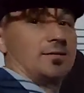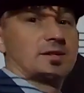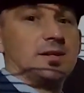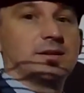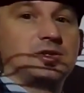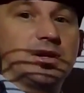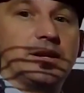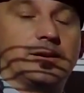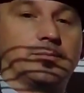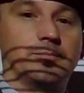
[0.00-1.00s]
C, and
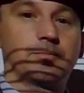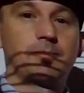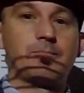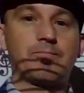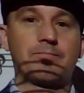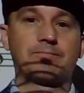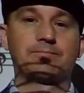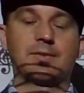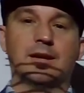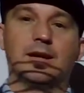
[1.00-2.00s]
G.
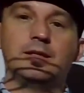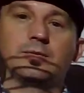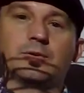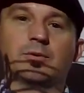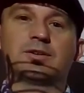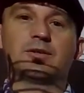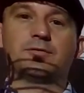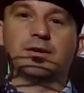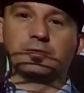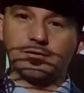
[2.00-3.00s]
Okay, then we went to the
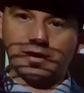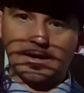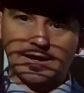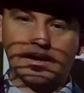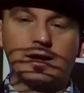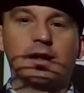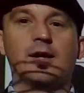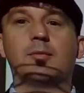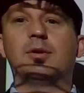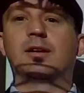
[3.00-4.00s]
5th of A
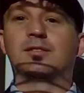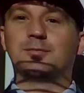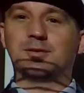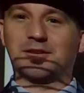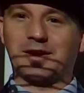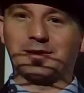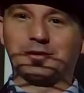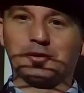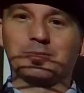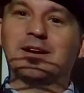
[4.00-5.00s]
because the music gods
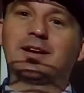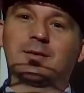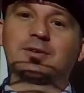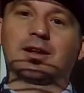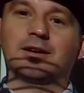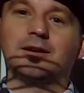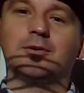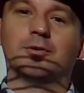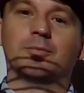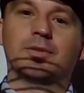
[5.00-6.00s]
told me, and I'm telling
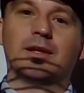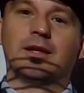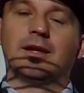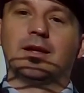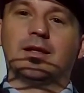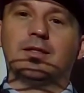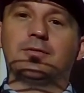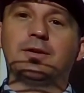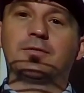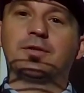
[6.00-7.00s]
you. The
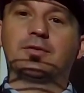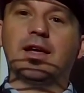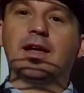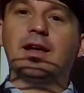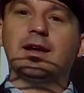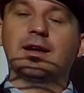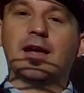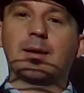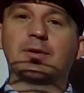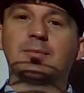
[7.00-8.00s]
5th of A
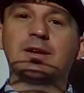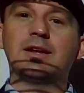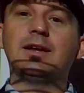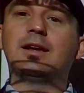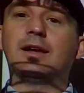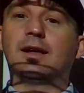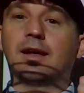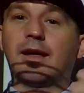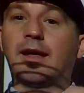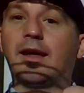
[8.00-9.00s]
happened to be E.
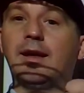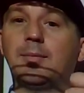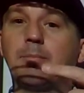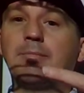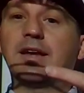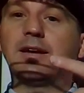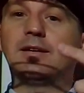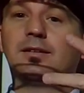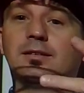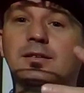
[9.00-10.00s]
A,
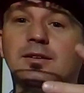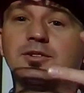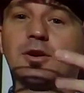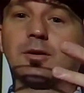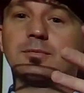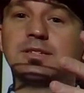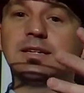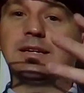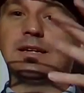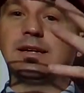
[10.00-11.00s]
B, C sharp,
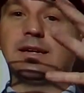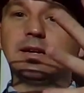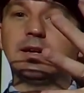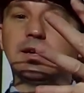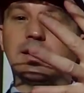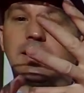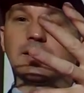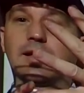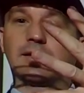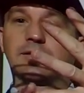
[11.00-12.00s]
D, E.
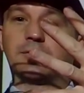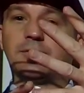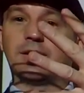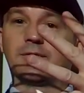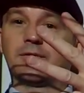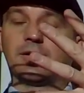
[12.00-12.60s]
That's the 5th.